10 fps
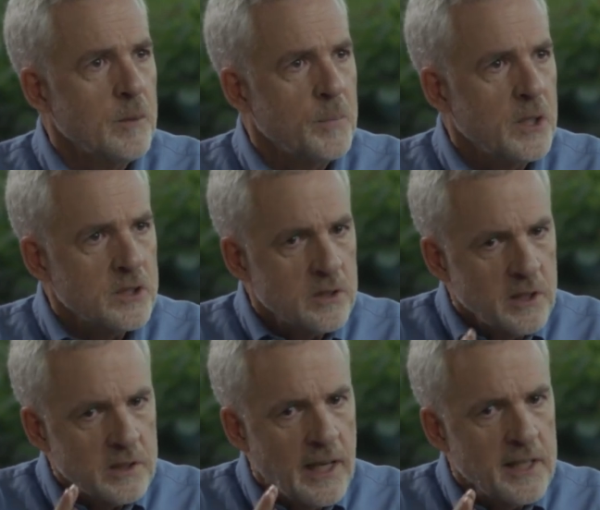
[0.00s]
Because
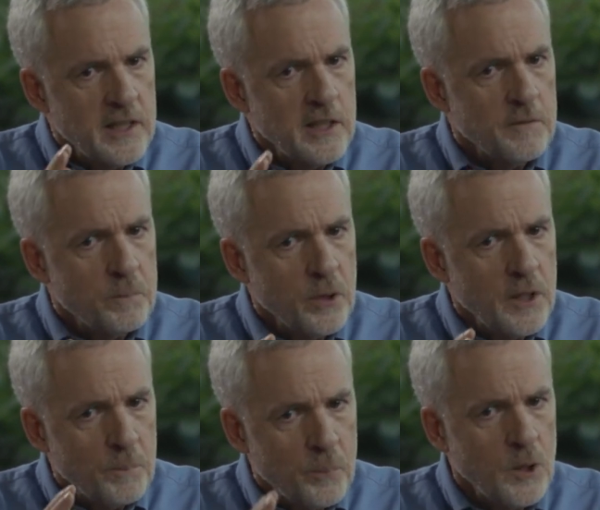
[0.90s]
this idea of
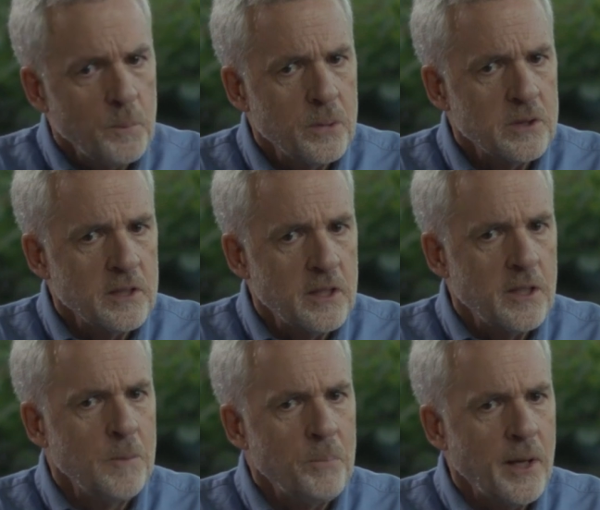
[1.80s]
putting purpose and
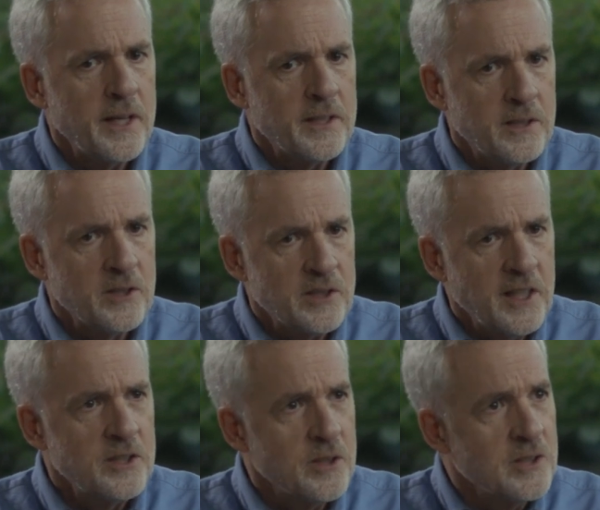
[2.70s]
impact at the
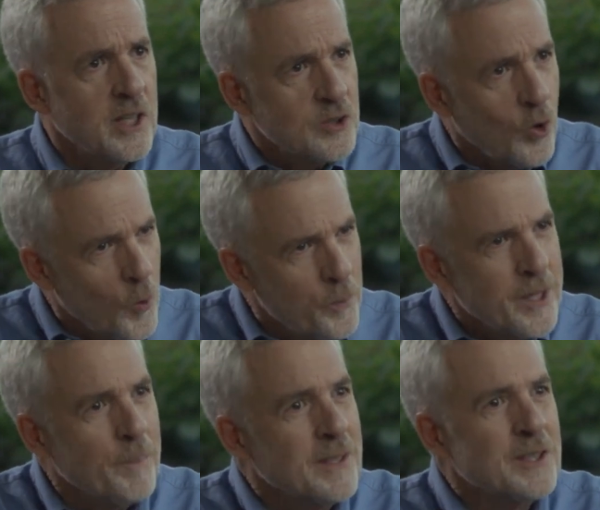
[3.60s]
center does
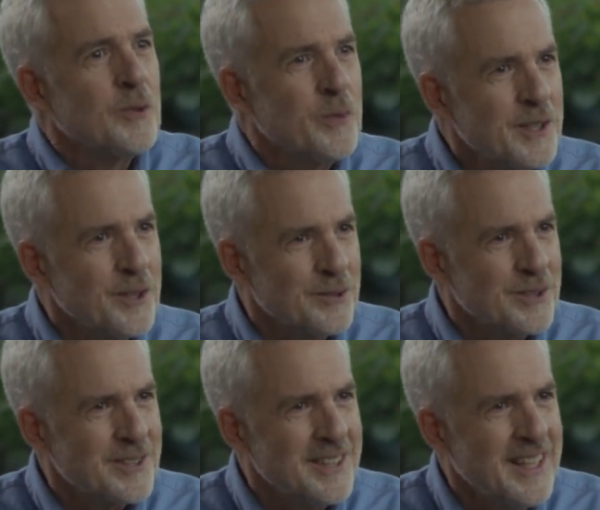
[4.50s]
open up these
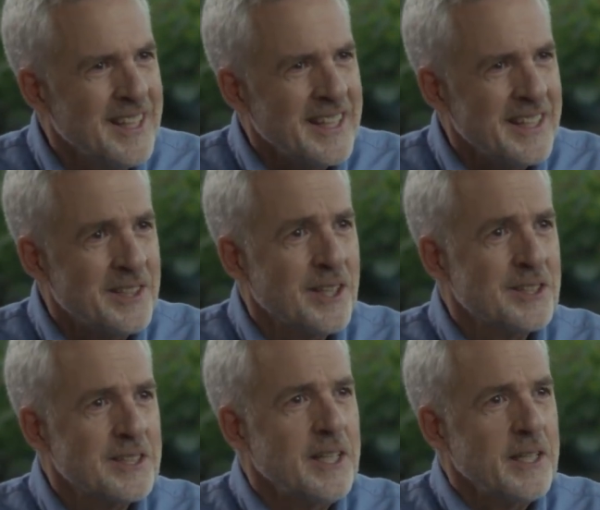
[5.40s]
windows.
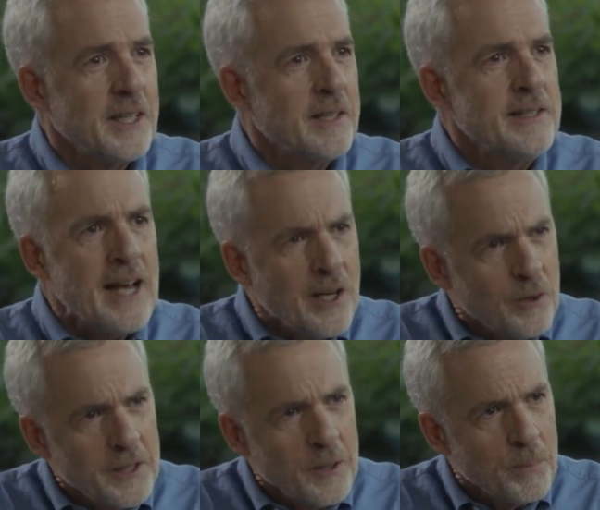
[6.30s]
It not
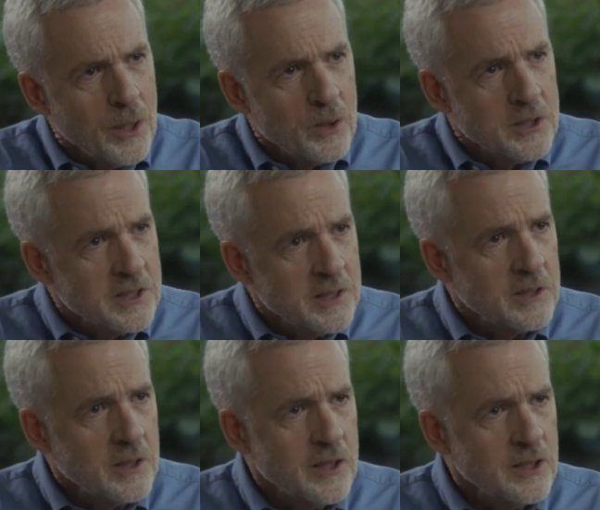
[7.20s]
only empowers
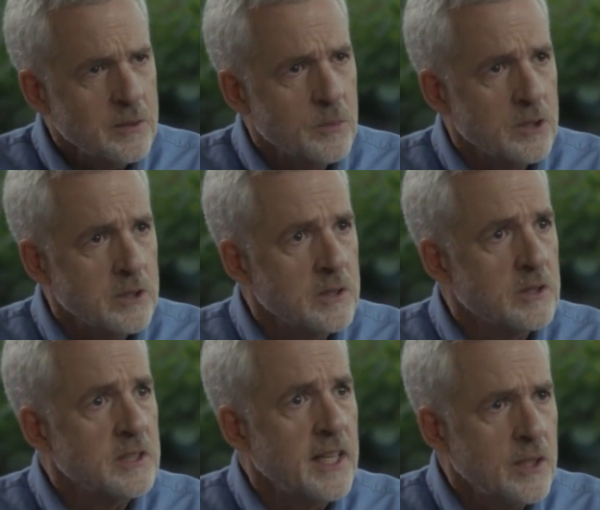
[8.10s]
customers,
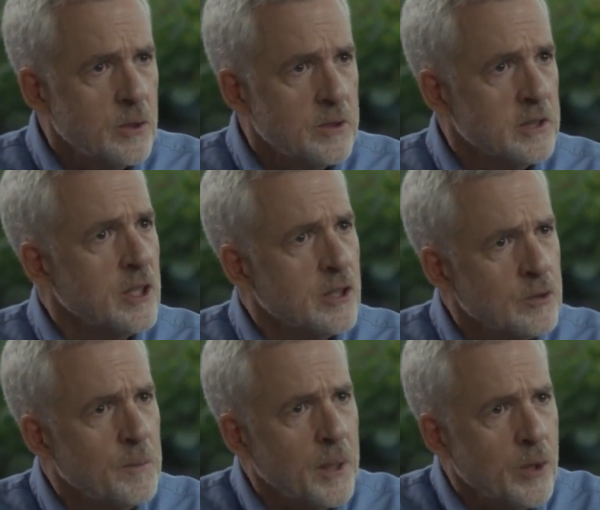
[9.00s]
its stakeholders, it
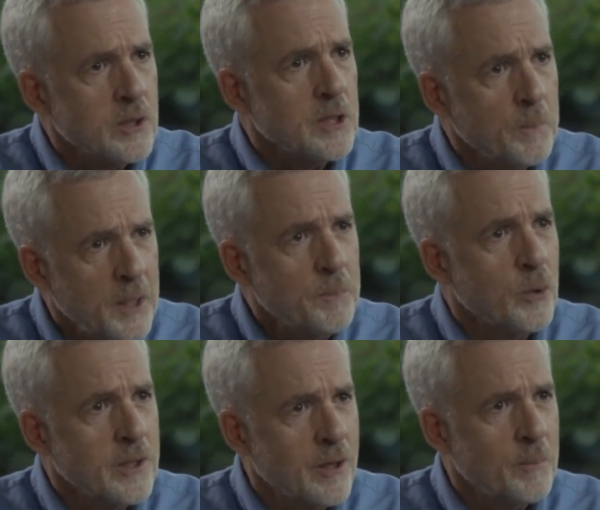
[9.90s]
also empowers our
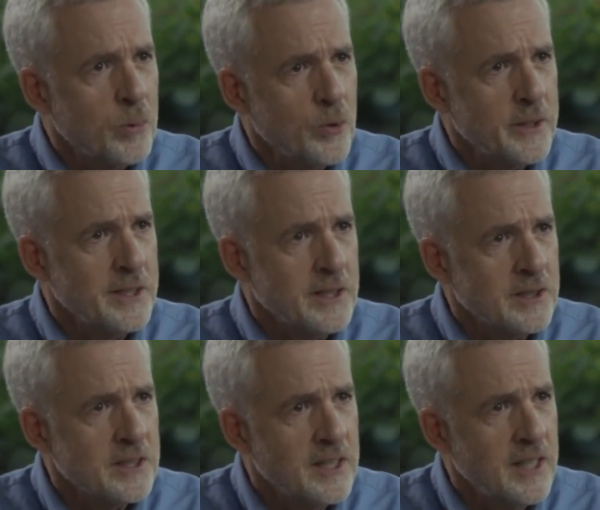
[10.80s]
people and our employees.